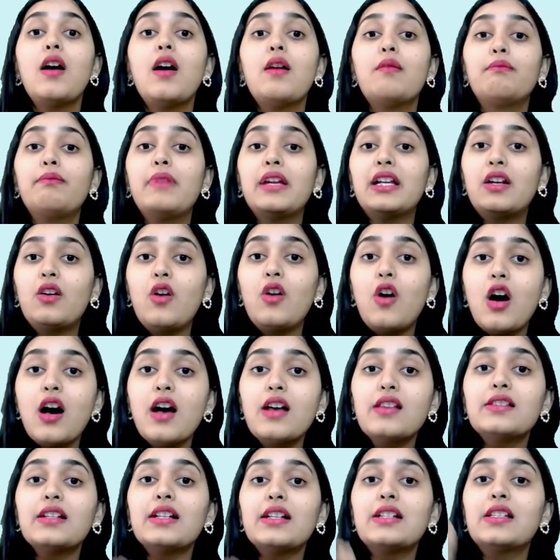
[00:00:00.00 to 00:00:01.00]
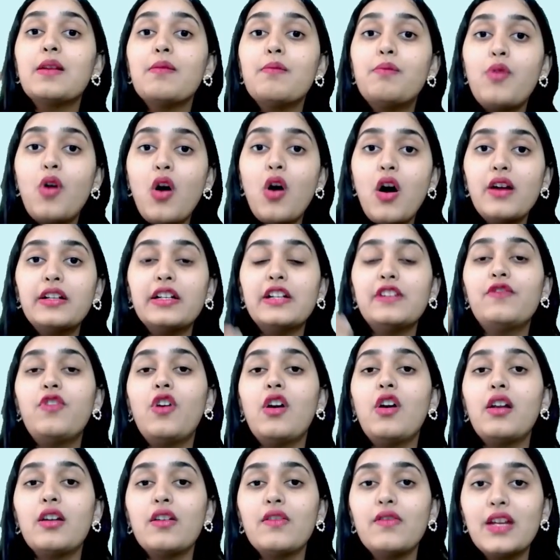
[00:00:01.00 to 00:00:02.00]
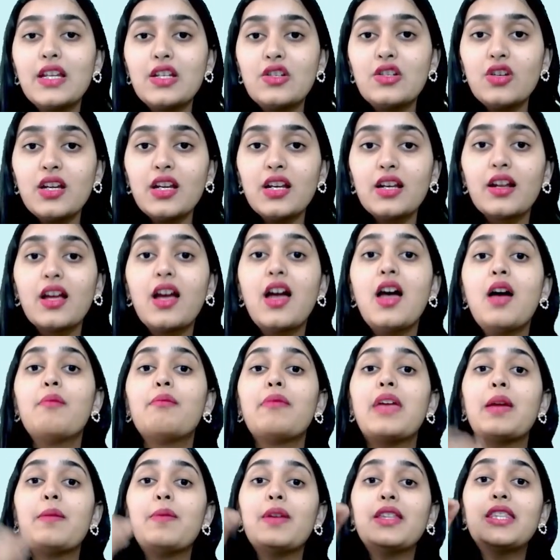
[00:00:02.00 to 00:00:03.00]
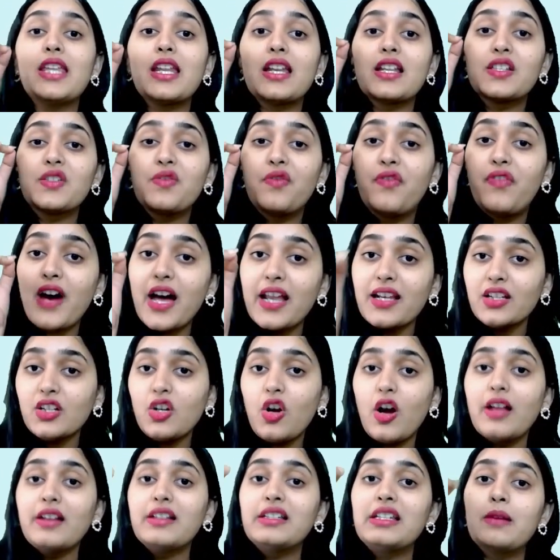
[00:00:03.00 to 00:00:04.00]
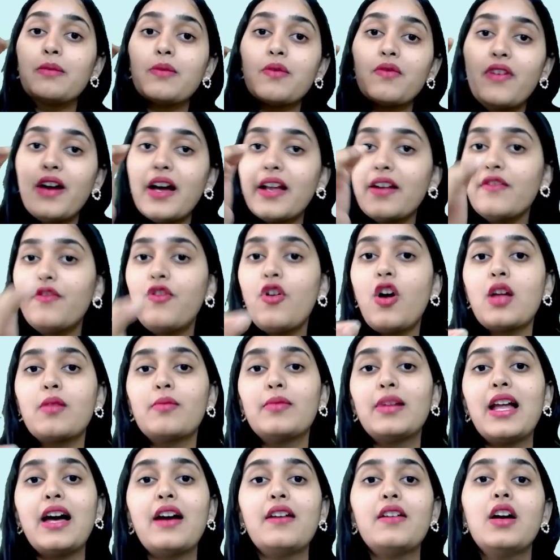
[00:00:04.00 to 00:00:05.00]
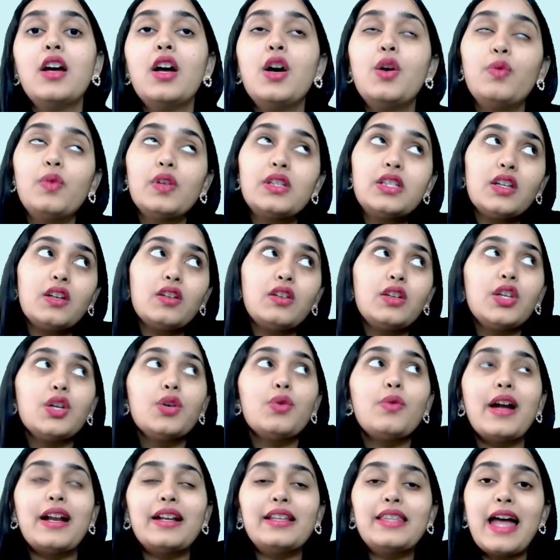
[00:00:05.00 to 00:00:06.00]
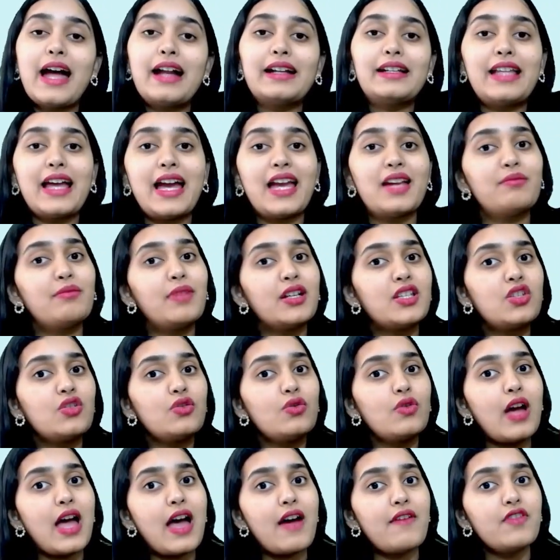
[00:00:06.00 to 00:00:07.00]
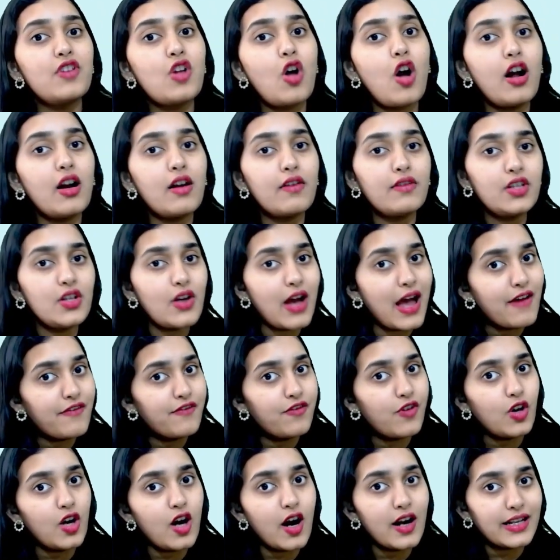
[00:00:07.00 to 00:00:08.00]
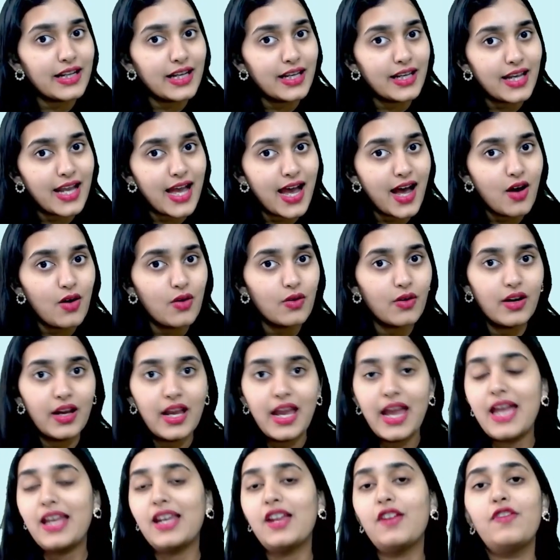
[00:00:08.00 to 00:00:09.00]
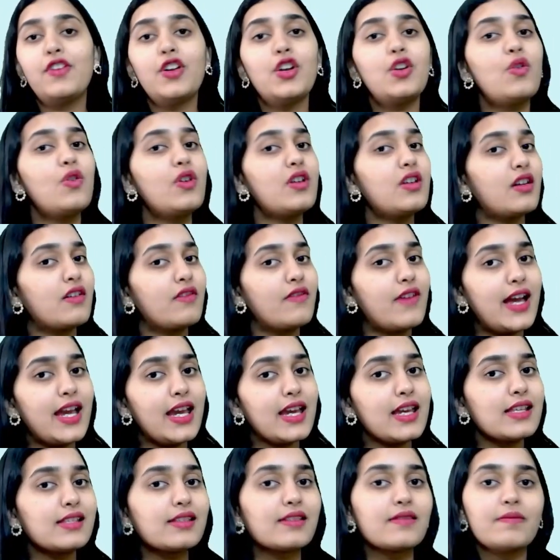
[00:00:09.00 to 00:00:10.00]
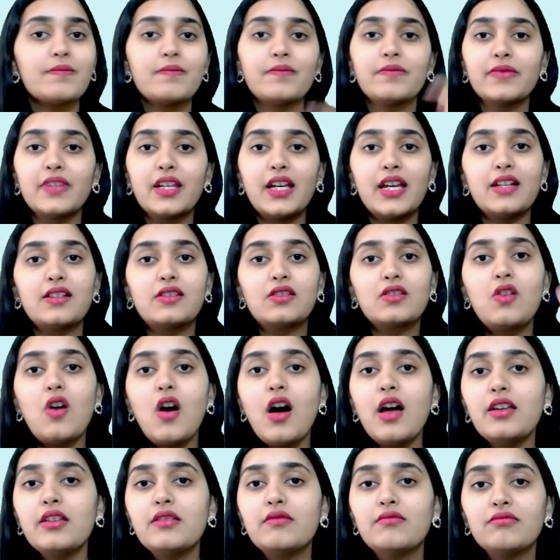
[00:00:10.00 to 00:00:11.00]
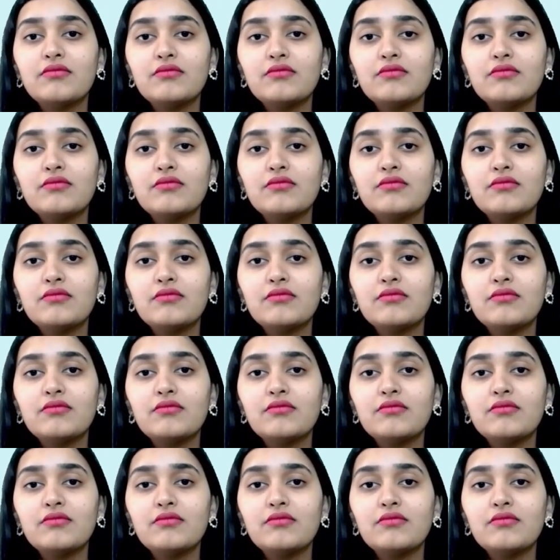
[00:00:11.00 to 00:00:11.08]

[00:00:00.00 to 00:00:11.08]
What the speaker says: Because it's important for revision. Maybe there is one concept, one formula which you knew at that time, but you have forgotten now. And if you don't revise, it's gone.